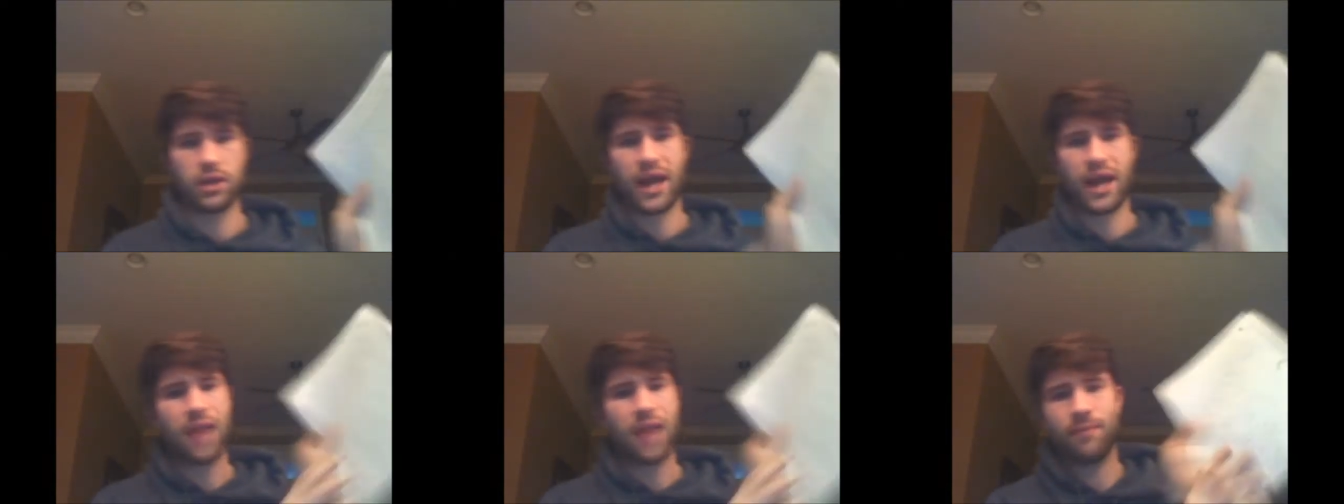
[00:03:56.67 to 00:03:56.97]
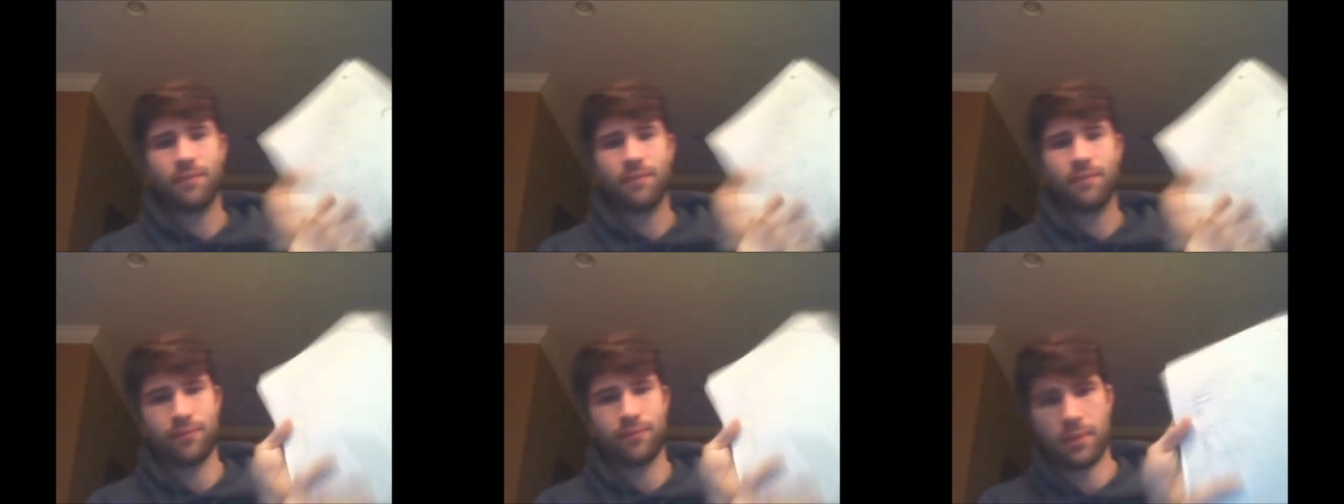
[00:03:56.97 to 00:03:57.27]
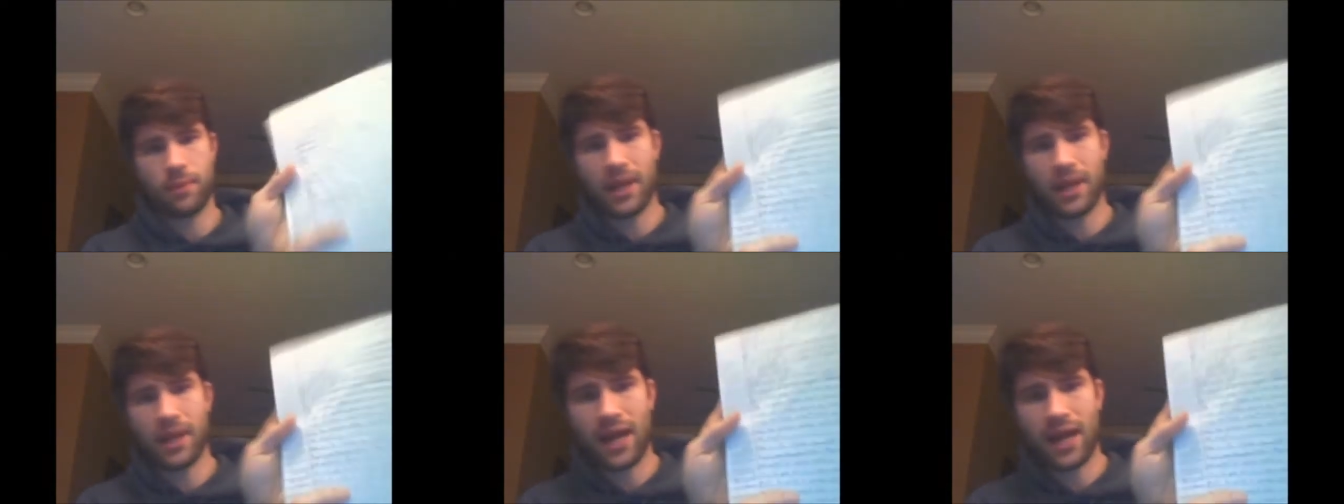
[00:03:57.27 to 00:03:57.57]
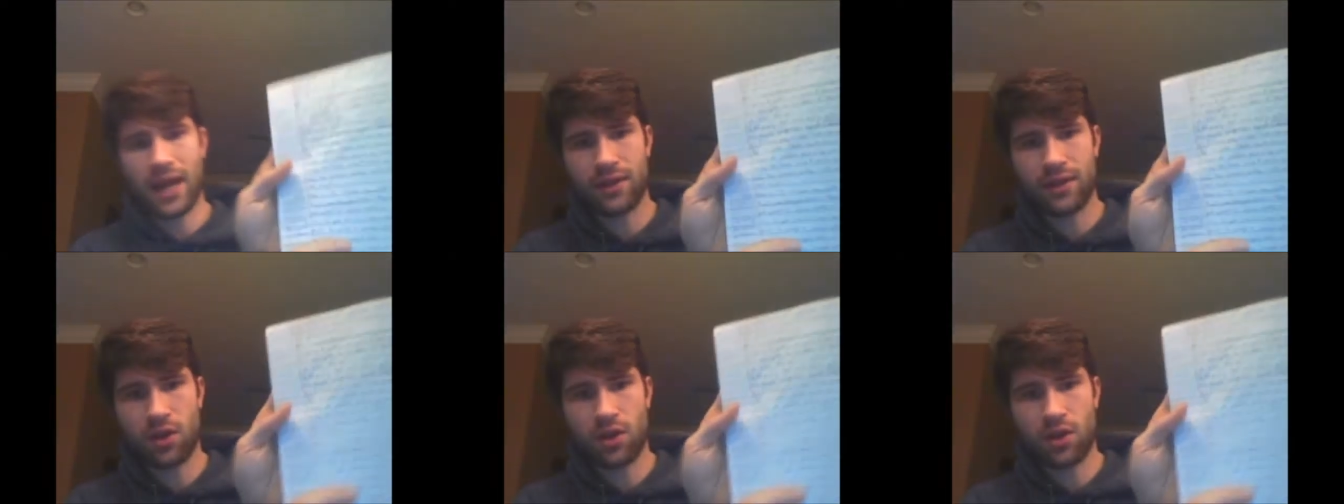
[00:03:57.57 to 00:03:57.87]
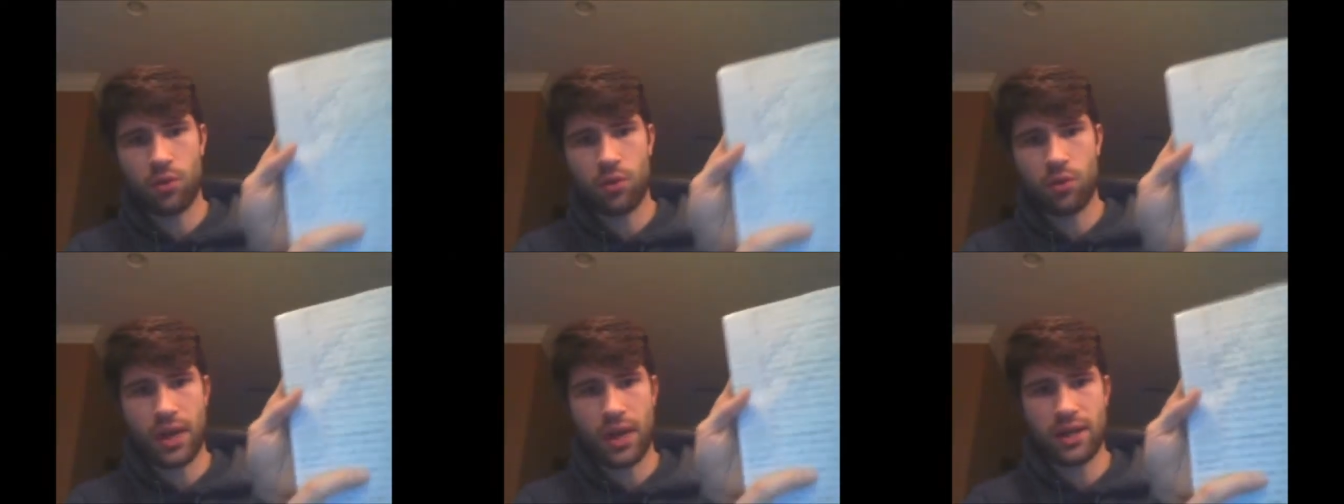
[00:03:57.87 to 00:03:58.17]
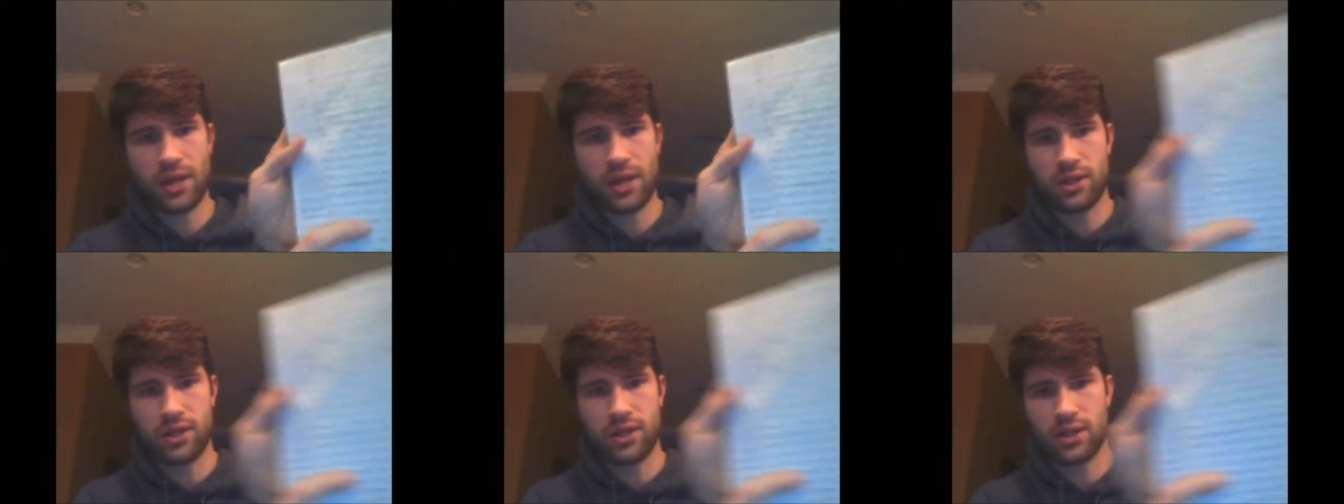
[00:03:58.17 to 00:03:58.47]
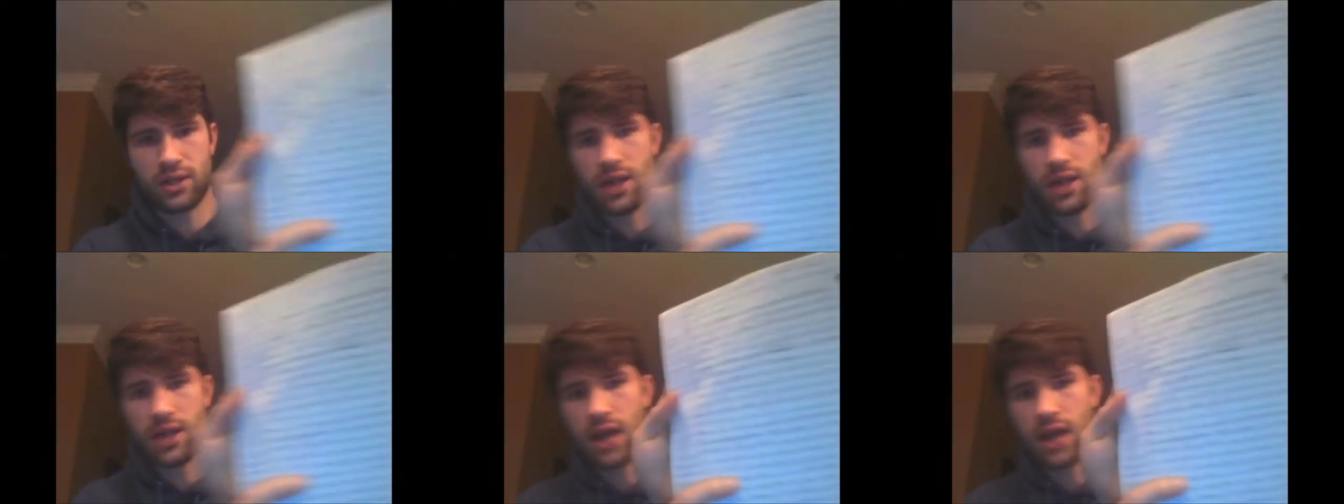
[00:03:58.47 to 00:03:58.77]
got a, I mean, I got this whole page of
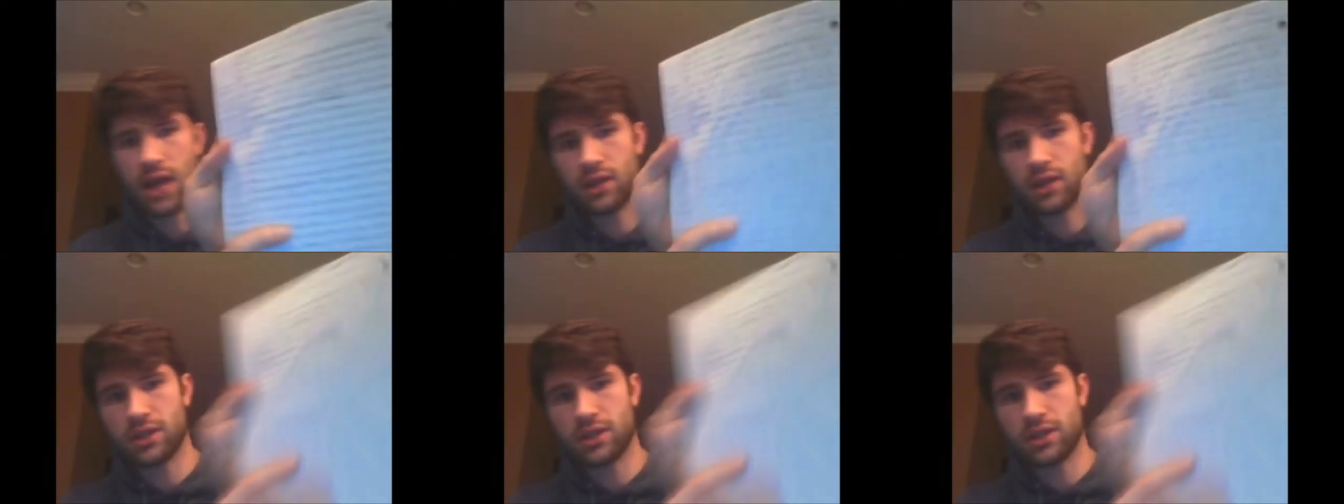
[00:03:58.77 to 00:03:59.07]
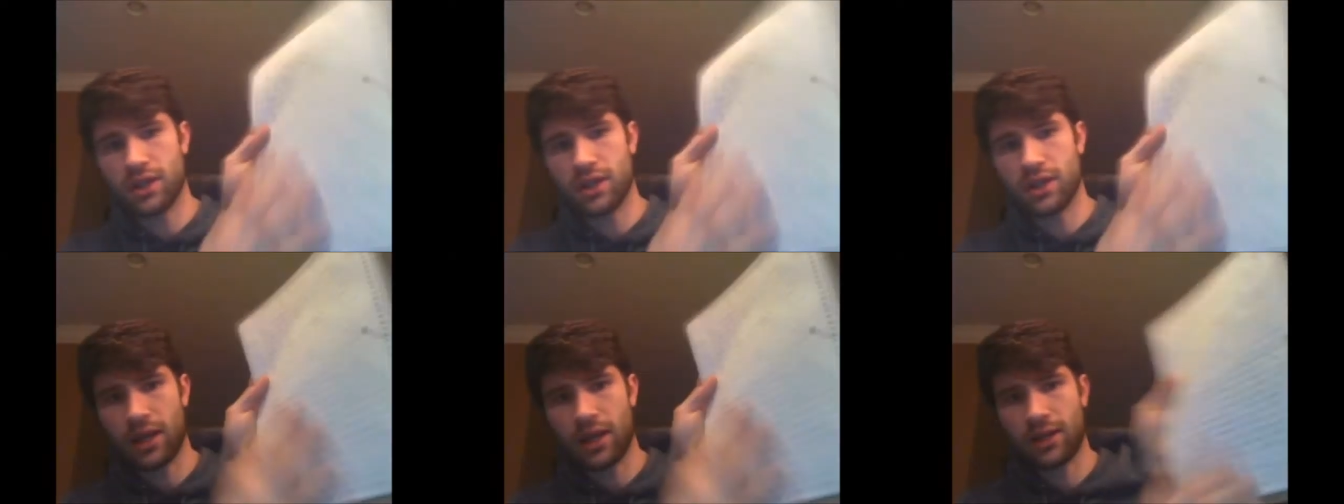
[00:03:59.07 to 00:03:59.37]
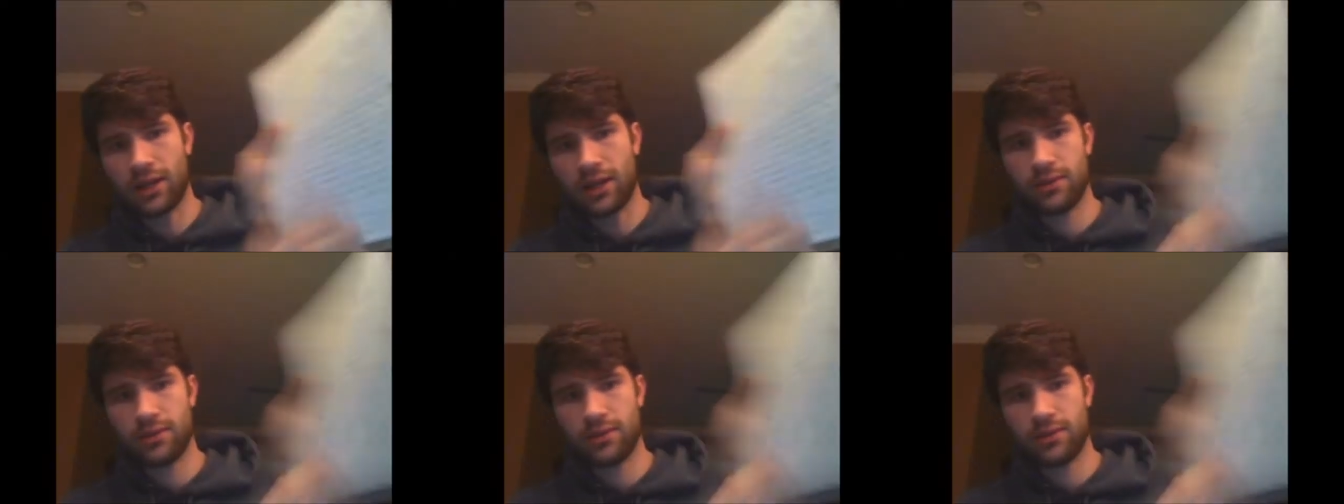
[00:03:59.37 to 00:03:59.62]
just knowledge and like